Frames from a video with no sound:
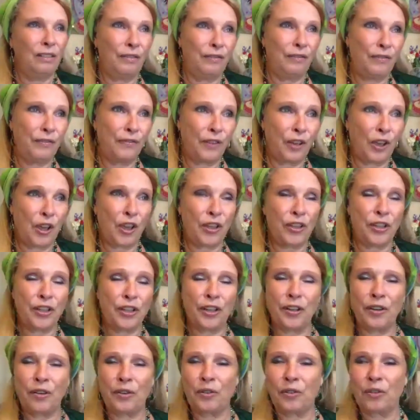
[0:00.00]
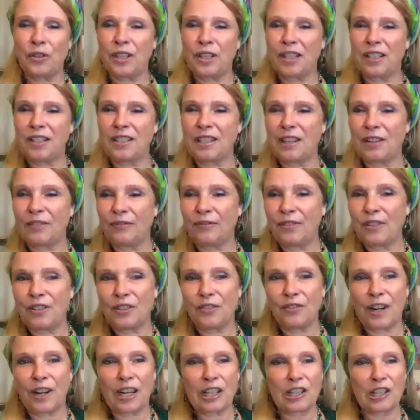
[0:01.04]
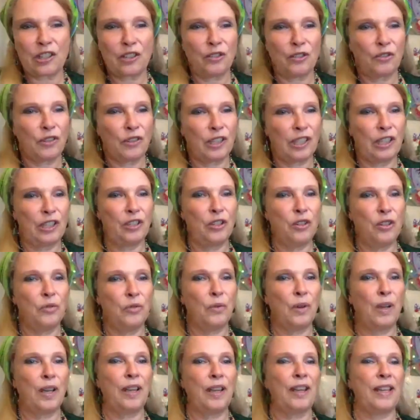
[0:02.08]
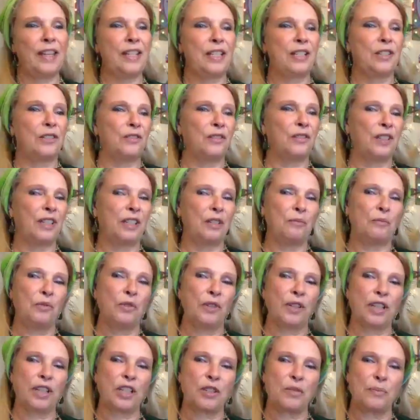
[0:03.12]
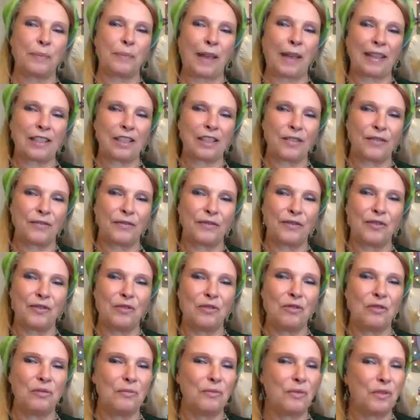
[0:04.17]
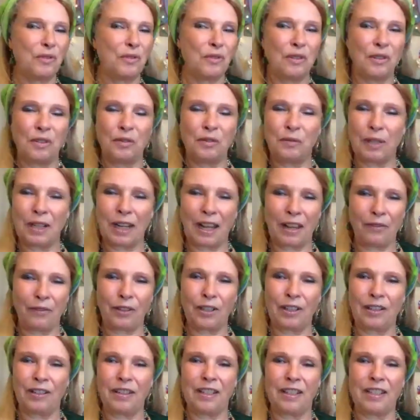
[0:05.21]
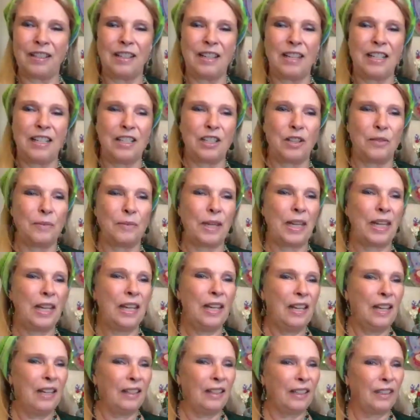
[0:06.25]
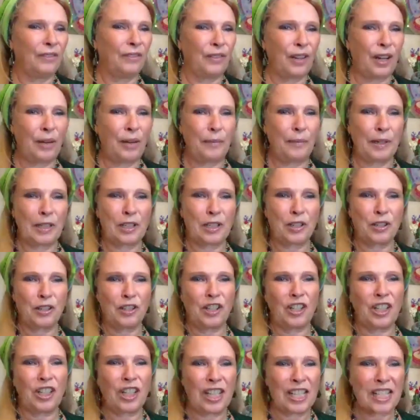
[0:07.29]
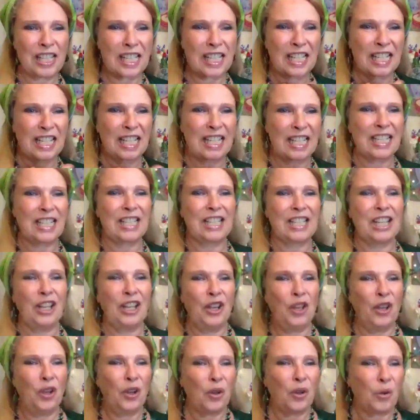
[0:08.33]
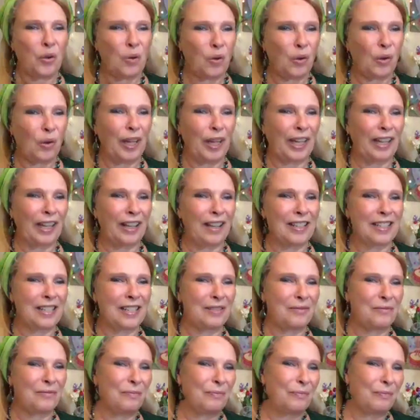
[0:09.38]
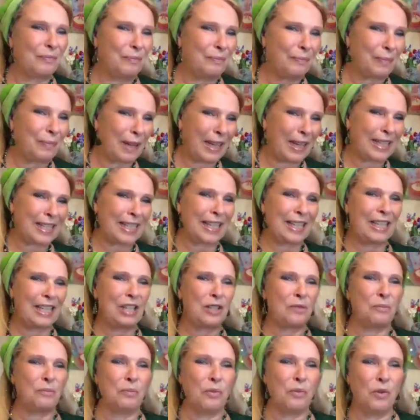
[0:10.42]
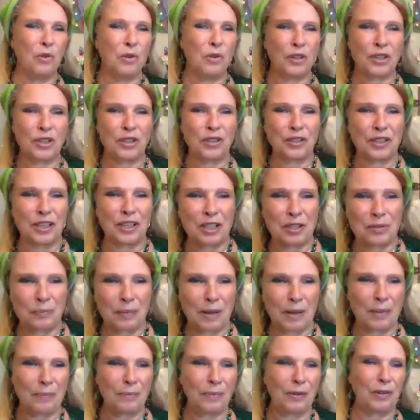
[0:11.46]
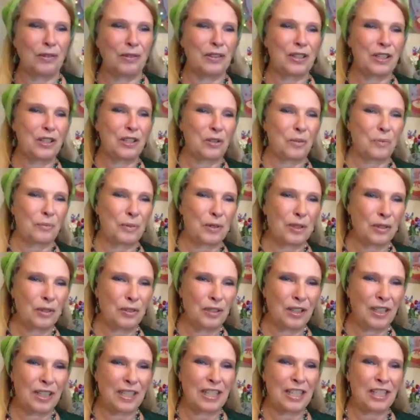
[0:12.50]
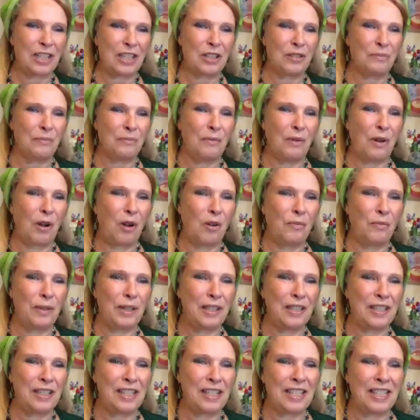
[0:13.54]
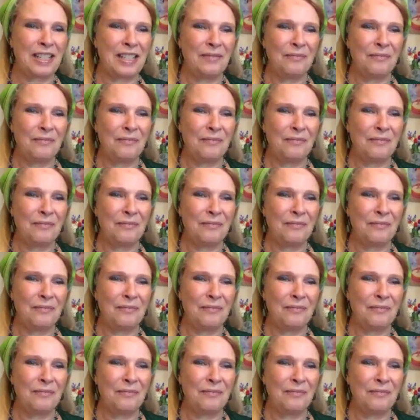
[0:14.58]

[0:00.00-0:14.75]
further, or in a different direction, or in new ways, or in a more expansive form, or whatever it needs to be. I think very much Goddess is pulling us and placing these books or these people or these opportunities, these moments